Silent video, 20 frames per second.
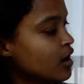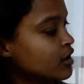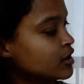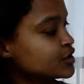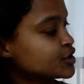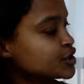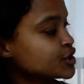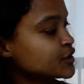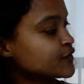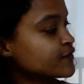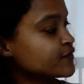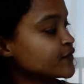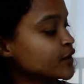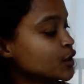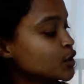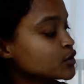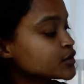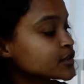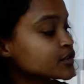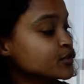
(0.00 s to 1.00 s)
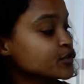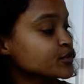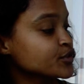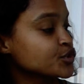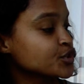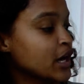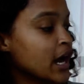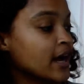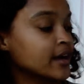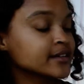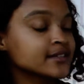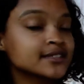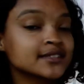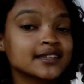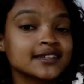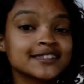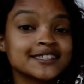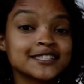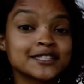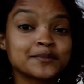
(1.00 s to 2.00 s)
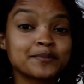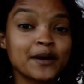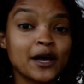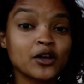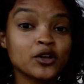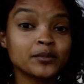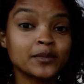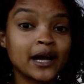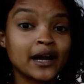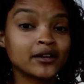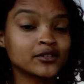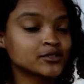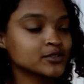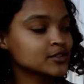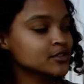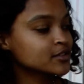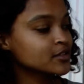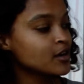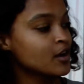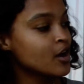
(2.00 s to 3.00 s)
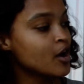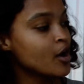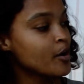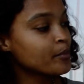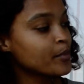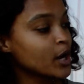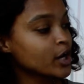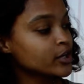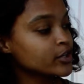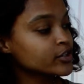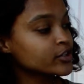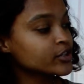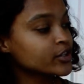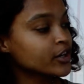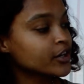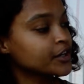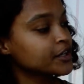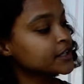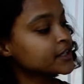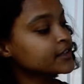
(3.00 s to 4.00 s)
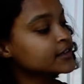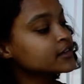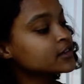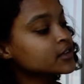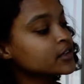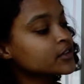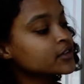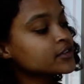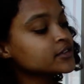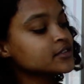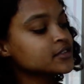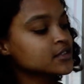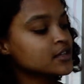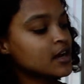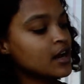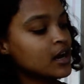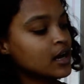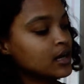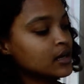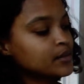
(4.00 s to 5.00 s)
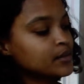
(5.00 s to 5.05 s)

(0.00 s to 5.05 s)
she froze in her tracks, spellbound. Parker Curry looked up.